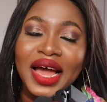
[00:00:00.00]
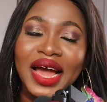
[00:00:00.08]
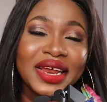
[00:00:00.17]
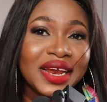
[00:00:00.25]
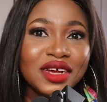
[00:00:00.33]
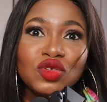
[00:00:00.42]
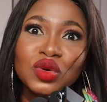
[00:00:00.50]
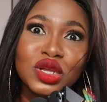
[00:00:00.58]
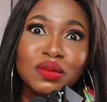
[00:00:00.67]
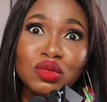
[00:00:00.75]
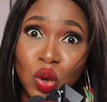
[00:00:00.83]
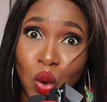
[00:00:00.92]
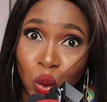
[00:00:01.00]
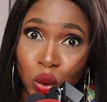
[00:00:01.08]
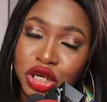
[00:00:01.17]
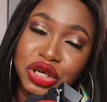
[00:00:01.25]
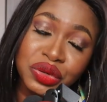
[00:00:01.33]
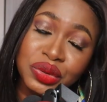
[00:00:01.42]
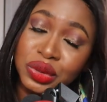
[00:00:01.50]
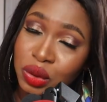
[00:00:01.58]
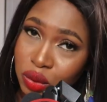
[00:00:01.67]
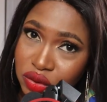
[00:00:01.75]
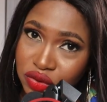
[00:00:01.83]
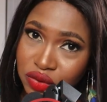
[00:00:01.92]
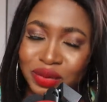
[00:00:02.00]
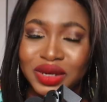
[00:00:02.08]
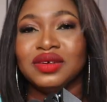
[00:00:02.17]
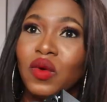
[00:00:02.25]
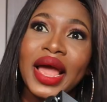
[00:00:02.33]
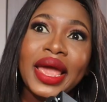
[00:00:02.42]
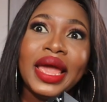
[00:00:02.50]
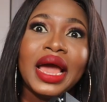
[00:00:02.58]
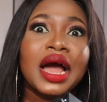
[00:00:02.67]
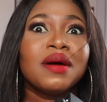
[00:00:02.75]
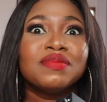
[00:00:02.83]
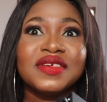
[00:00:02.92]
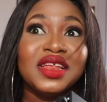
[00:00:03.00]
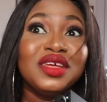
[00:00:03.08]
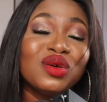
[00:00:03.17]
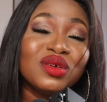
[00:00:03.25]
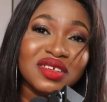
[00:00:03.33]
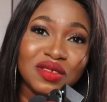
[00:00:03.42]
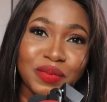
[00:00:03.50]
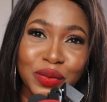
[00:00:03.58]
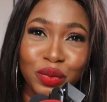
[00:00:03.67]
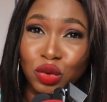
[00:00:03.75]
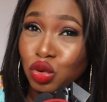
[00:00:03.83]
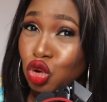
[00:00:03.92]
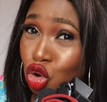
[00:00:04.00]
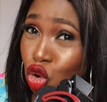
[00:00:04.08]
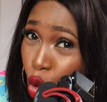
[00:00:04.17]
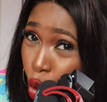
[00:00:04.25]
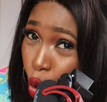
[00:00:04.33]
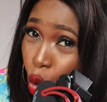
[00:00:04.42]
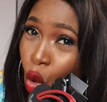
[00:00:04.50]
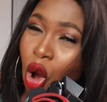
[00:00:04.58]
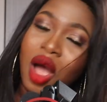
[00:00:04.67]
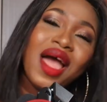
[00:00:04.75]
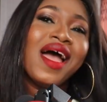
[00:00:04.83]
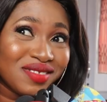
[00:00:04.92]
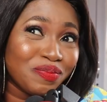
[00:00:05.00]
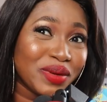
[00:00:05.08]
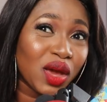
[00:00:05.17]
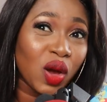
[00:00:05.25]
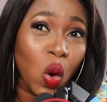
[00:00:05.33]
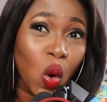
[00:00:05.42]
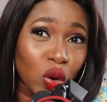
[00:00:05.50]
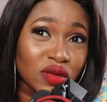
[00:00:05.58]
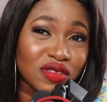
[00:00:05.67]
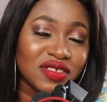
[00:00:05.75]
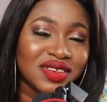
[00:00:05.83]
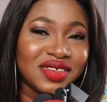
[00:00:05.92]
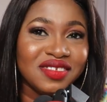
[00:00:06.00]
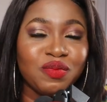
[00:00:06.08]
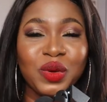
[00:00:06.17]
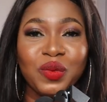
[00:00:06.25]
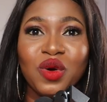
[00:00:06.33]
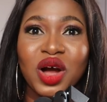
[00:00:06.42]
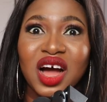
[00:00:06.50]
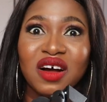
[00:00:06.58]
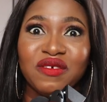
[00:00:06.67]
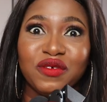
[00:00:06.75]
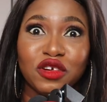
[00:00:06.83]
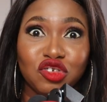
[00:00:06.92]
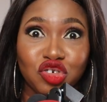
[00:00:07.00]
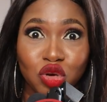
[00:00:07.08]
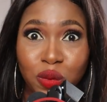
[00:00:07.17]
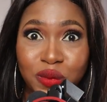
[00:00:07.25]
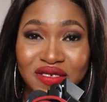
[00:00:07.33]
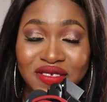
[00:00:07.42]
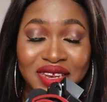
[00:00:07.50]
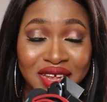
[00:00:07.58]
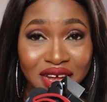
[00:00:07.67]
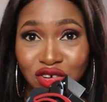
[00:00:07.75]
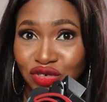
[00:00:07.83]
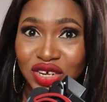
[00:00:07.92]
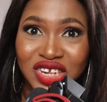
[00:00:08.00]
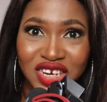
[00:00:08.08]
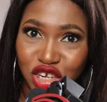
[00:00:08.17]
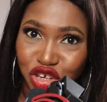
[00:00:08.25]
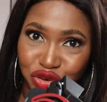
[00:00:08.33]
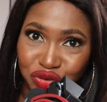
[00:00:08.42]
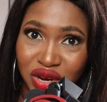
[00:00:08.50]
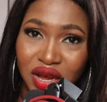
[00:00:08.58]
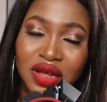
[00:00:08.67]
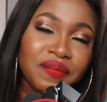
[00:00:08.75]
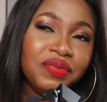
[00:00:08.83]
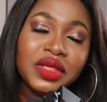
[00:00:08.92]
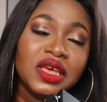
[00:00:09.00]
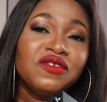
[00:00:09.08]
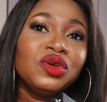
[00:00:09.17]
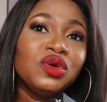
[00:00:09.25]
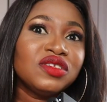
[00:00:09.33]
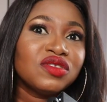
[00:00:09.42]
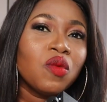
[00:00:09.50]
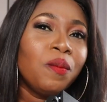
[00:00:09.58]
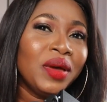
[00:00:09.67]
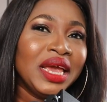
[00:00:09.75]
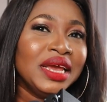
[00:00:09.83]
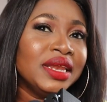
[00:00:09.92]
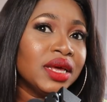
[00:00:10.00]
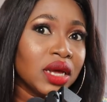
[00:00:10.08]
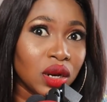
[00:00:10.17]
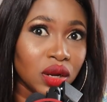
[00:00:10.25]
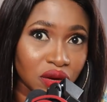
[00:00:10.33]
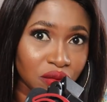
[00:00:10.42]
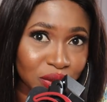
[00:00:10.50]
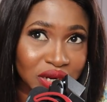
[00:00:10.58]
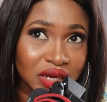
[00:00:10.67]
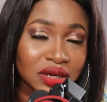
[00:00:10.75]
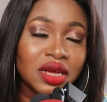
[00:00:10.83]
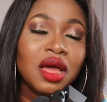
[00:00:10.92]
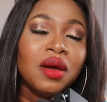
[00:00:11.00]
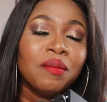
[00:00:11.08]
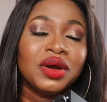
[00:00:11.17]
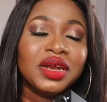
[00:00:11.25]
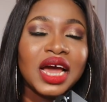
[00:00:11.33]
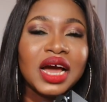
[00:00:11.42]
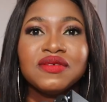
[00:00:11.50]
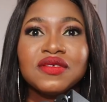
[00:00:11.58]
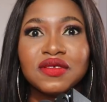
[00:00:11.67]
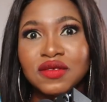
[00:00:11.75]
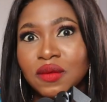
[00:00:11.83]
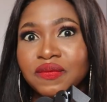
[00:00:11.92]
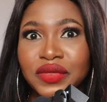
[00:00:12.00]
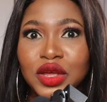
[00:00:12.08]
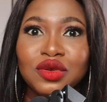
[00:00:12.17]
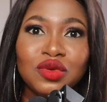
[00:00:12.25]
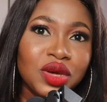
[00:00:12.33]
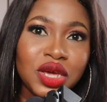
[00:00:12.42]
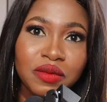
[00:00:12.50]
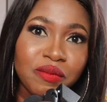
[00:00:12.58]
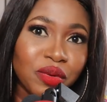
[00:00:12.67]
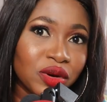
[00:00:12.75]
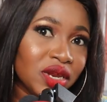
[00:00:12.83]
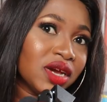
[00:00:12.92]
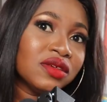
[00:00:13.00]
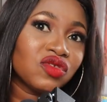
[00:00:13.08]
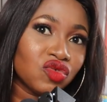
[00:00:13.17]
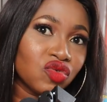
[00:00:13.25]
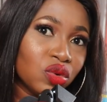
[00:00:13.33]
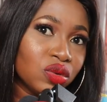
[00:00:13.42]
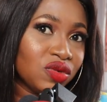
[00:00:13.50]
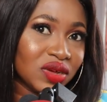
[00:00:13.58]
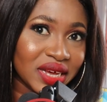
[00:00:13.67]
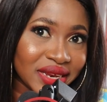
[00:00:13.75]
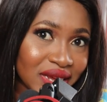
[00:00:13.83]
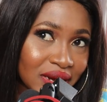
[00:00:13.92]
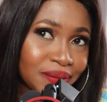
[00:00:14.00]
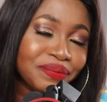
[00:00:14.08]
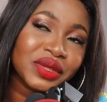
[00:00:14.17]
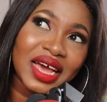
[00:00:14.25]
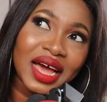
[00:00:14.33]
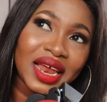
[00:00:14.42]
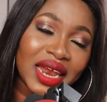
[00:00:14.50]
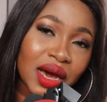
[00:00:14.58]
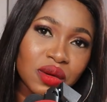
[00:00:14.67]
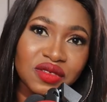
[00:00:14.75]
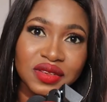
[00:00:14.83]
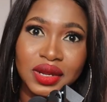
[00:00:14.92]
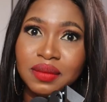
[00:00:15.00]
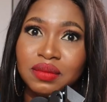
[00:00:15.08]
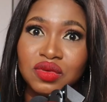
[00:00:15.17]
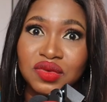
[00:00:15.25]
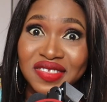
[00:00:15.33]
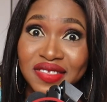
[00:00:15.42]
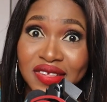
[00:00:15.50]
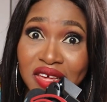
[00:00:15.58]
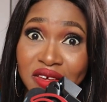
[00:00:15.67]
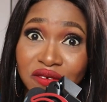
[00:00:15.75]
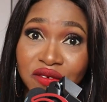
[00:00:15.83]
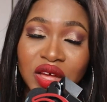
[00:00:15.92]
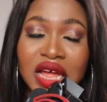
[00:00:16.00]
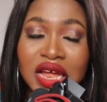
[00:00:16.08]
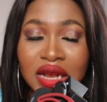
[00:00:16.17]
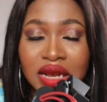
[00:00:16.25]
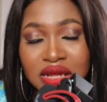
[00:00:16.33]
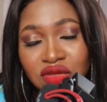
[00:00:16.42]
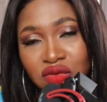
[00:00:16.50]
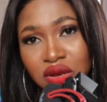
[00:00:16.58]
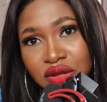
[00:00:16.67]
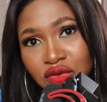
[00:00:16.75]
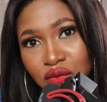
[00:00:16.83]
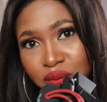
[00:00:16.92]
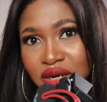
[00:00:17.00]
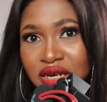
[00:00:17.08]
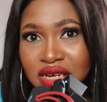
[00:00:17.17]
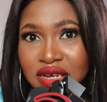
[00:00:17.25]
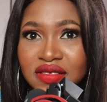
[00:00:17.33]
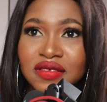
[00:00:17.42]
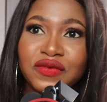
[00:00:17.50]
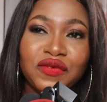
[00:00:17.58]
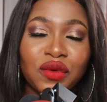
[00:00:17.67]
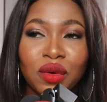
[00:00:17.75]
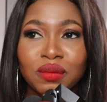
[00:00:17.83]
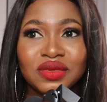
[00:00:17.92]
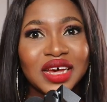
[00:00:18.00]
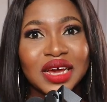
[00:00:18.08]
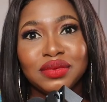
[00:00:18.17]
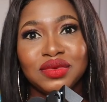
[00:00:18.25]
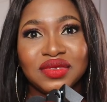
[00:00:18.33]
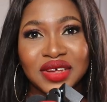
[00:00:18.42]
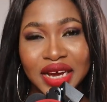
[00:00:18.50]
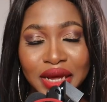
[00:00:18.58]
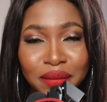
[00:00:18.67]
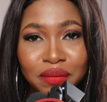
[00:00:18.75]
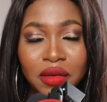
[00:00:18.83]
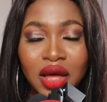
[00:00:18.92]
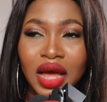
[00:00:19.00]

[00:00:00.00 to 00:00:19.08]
and then I told him no, he should not. Because why I'm telling all these people no is because these people have jobs they are doing in Nigeria, even though it's not paying a lot of money, but they have something to keep body and soul together that allows them to save little little monies from time to time.